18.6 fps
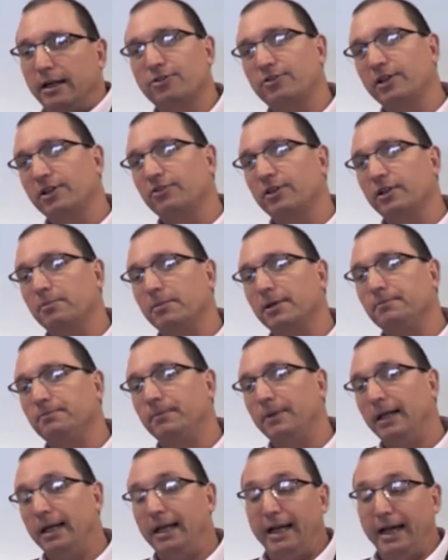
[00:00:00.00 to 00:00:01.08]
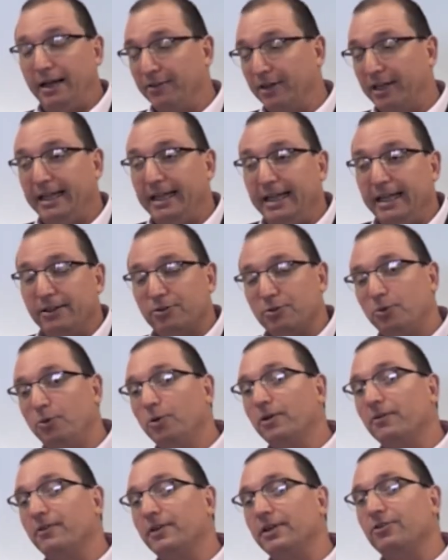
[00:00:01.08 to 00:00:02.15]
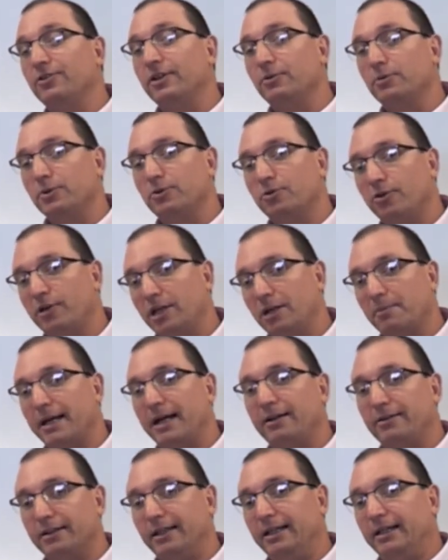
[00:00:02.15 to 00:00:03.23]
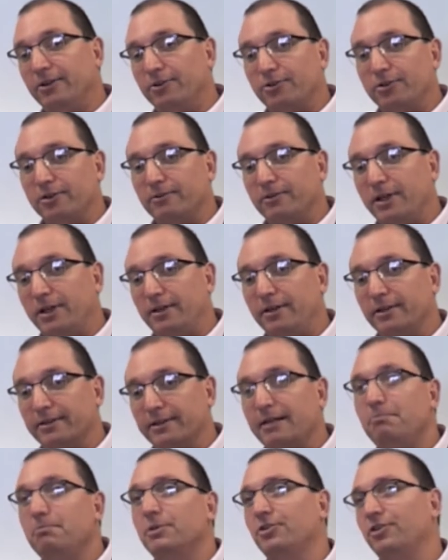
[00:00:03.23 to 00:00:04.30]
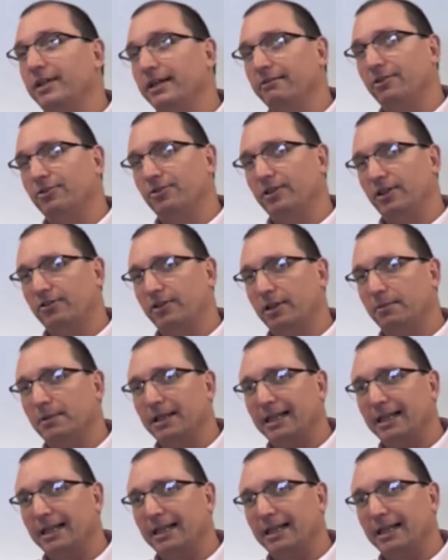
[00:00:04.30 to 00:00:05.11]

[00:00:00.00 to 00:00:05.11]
Sigma. And the key to all of this is, we're talking about sort of hard numbers here in Six Sigma.